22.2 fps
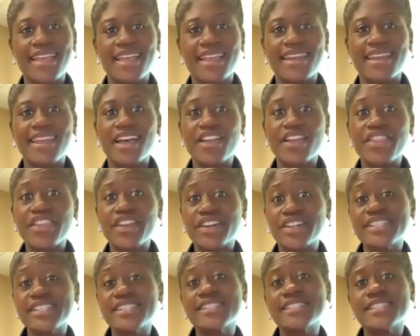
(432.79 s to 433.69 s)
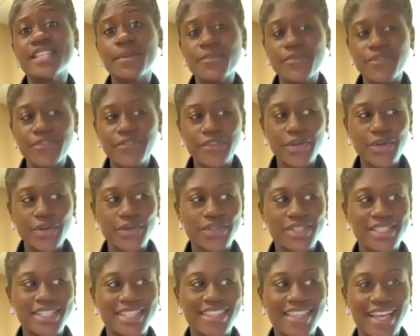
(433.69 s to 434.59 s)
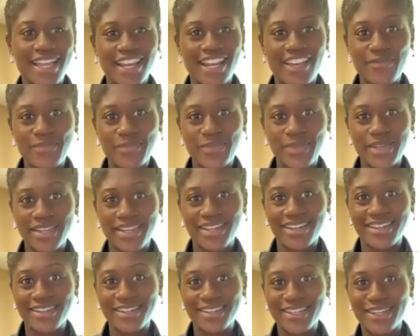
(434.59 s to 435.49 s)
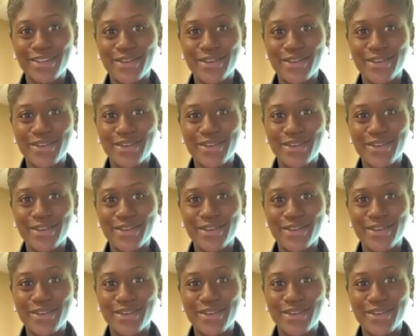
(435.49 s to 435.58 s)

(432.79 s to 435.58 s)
Now, there are some foods that have been,